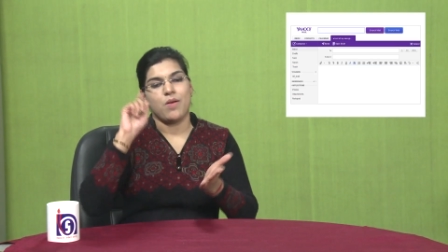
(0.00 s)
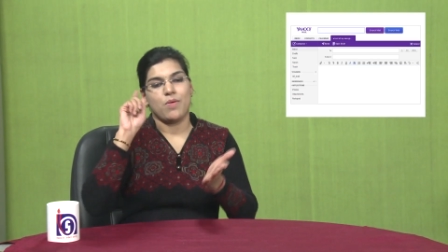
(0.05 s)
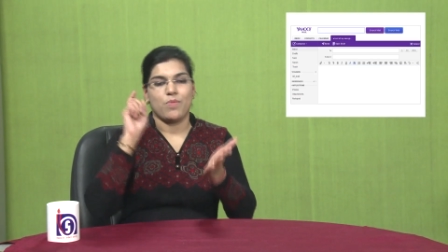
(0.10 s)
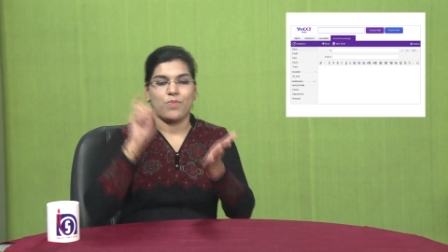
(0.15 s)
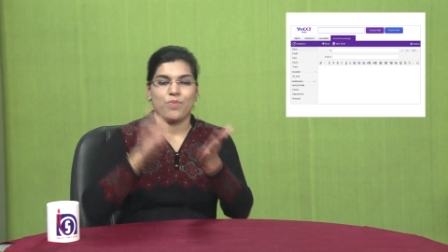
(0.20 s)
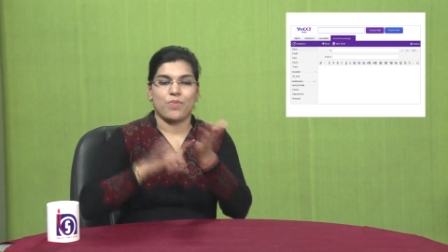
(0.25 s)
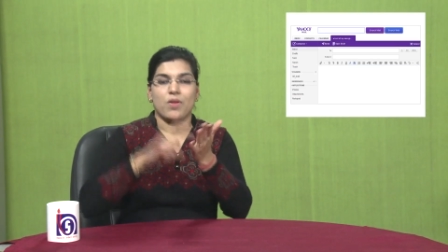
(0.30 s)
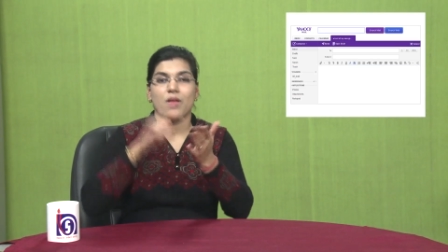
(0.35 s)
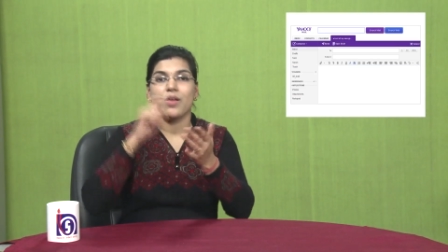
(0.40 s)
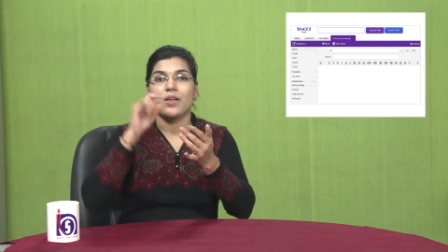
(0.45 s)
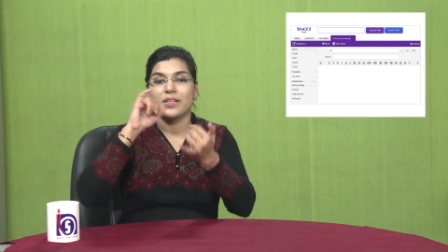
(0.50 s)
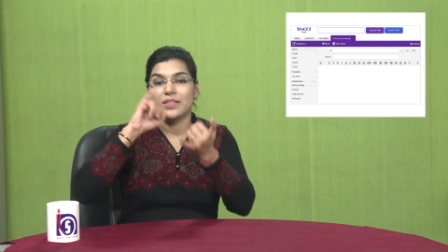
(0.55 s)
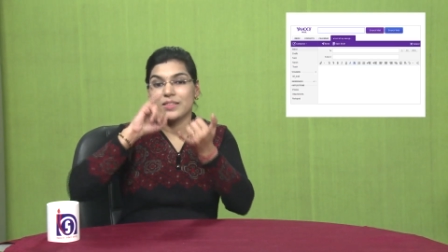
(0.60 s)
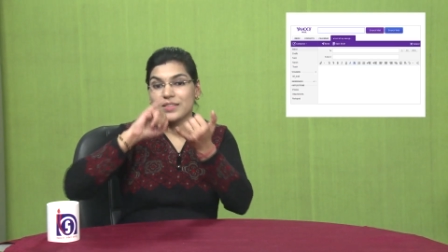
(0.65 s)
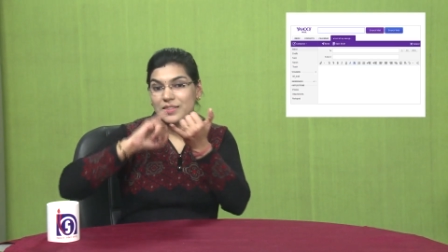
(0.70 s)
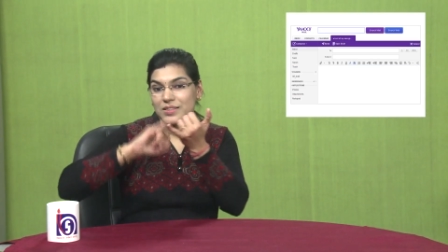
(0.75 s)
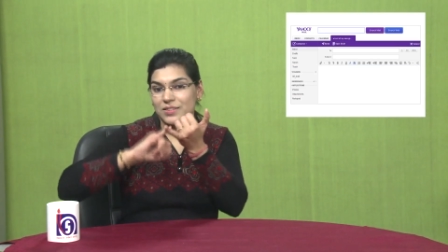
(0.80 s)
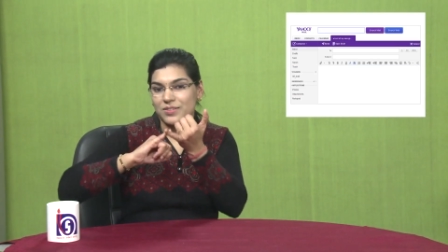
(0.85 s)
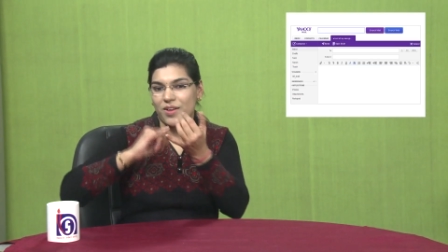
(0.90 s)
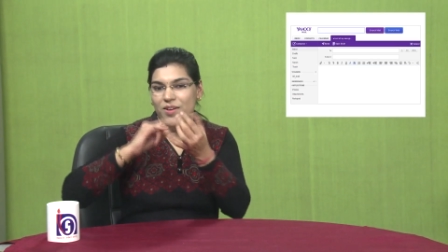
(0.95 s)
attach
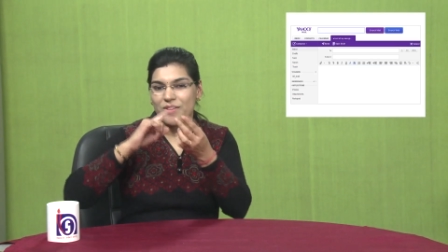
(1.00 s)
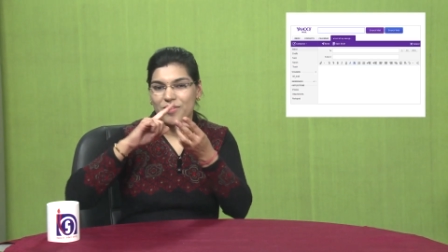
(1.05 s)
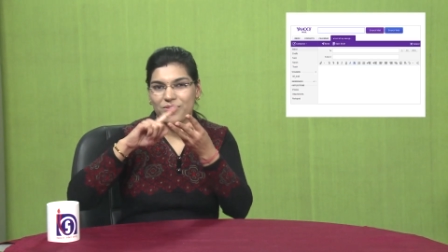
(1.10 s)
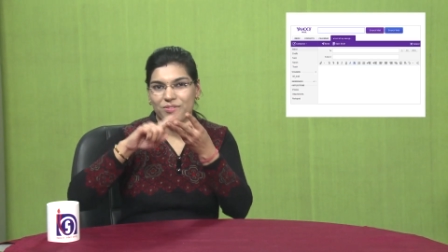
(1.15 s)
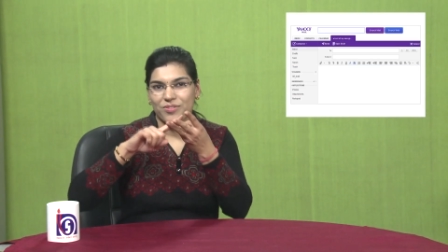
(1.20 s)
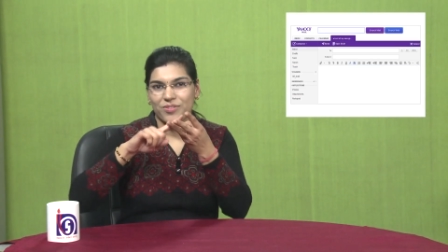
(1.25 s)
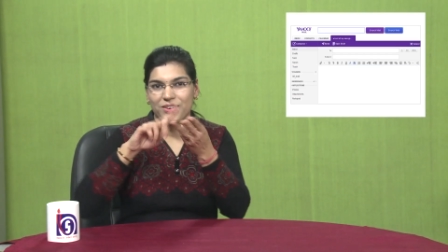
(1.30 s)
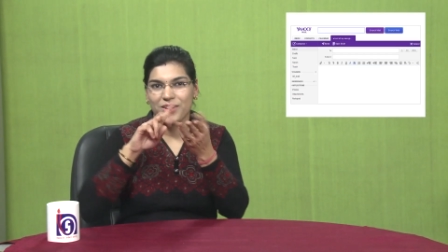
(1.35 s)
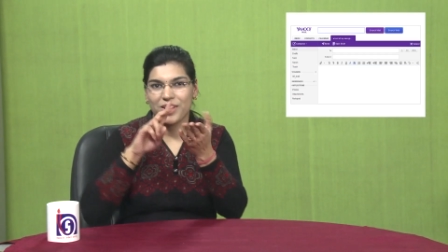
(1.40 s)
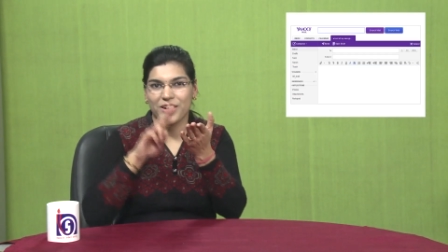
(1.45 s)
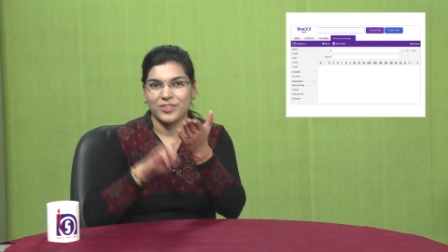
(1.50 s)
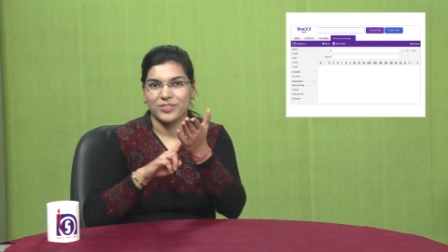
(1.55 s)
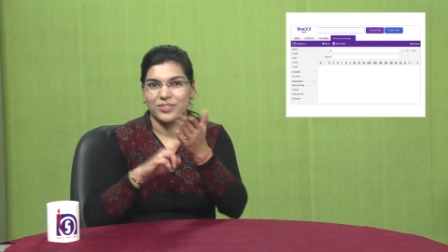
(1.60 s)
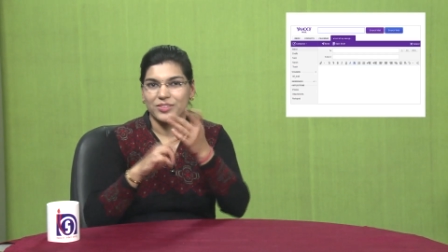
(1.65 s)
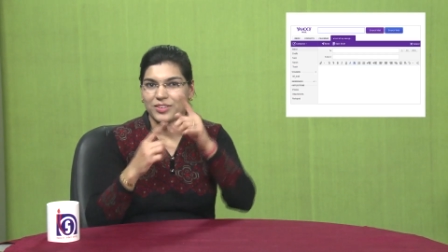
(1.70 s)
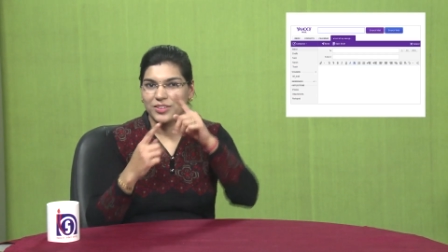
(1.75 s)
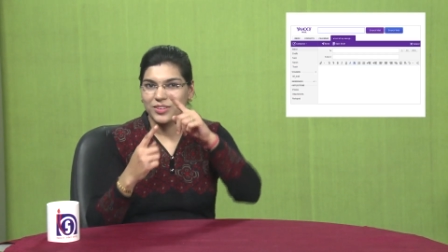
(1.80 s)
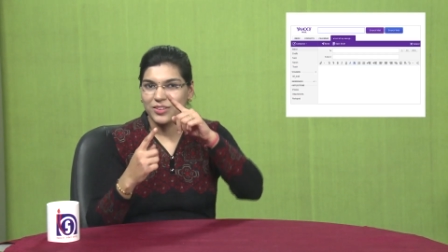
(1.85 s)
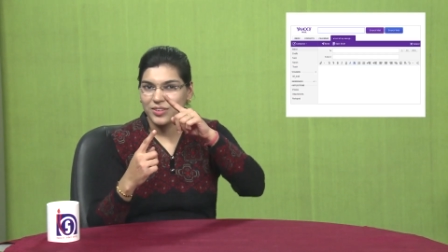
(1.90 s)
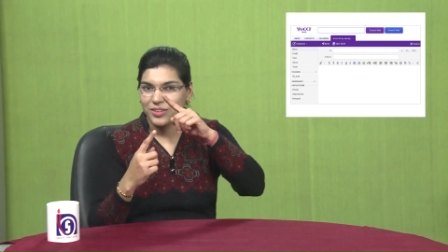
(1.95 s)
if you want anything
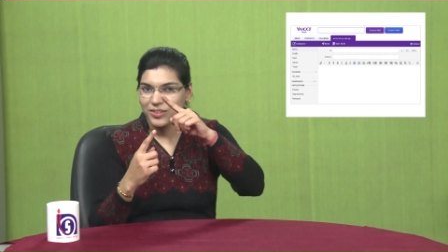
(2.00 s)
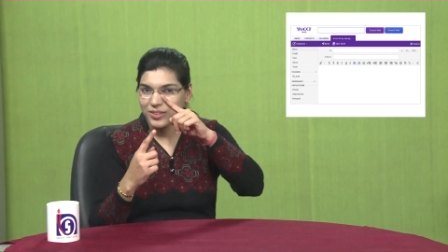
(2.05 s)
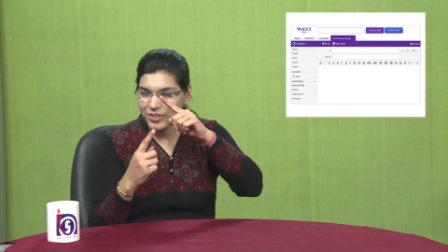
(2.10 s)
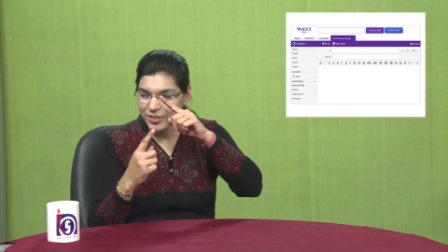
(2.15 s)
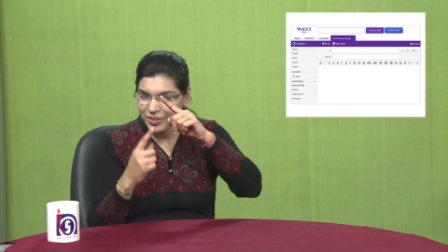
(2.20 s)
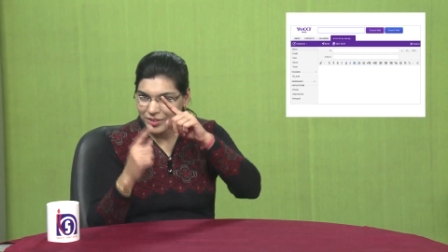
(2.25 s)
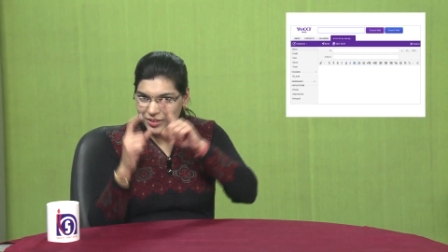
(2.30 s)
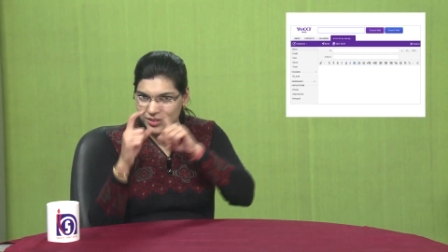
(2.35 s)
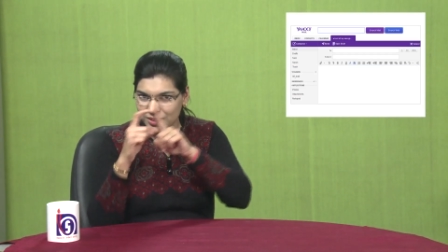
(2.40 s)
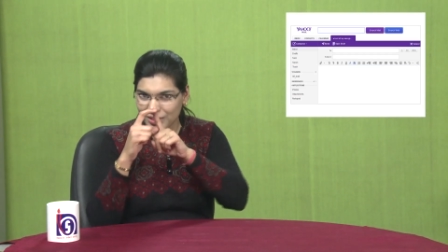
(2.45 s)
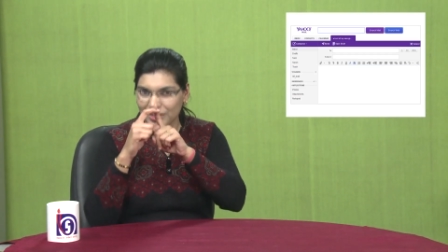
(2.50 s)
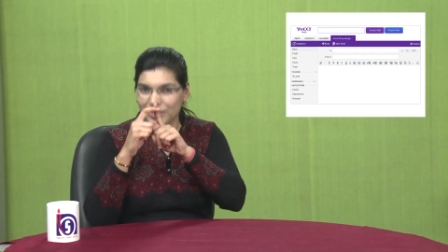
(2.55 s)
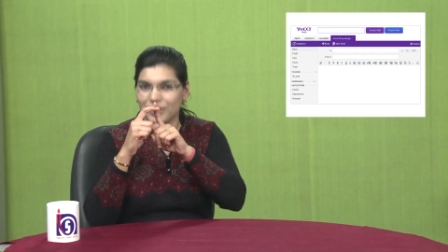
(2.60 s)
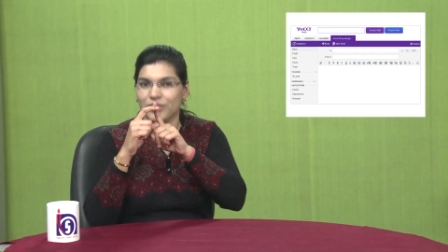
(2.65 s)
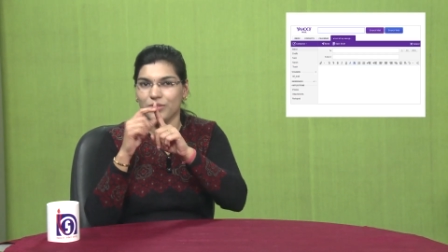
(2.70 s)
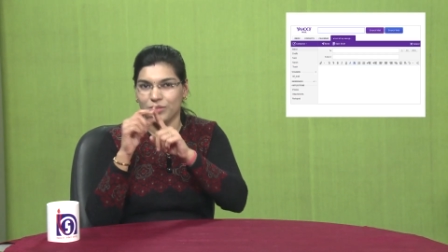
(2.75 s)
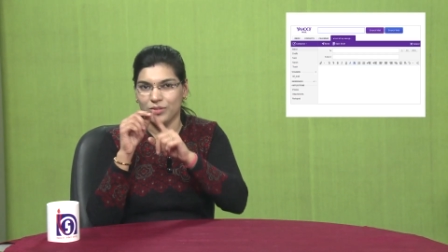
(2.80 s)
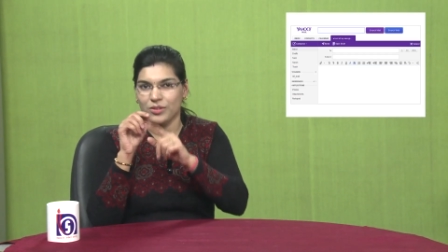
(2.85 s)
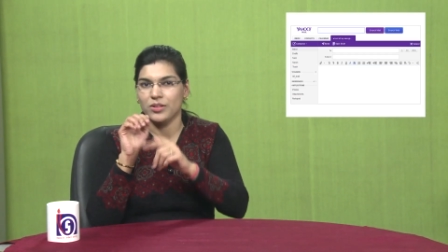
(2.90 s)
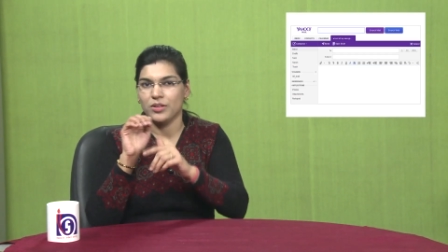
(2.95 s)
and click on
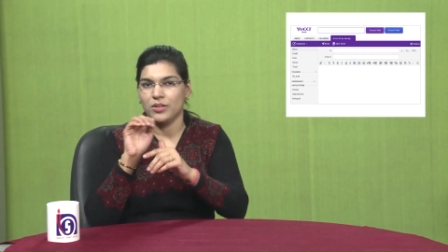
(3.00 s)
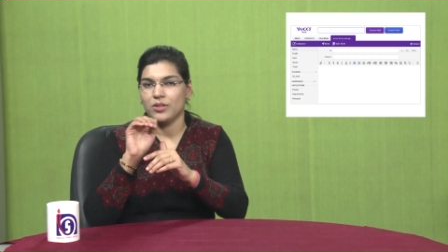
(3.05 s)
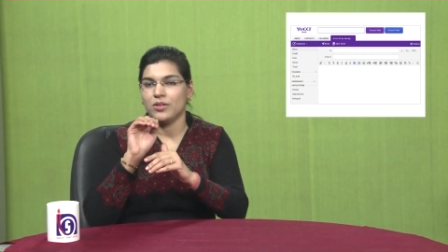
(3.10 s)
send.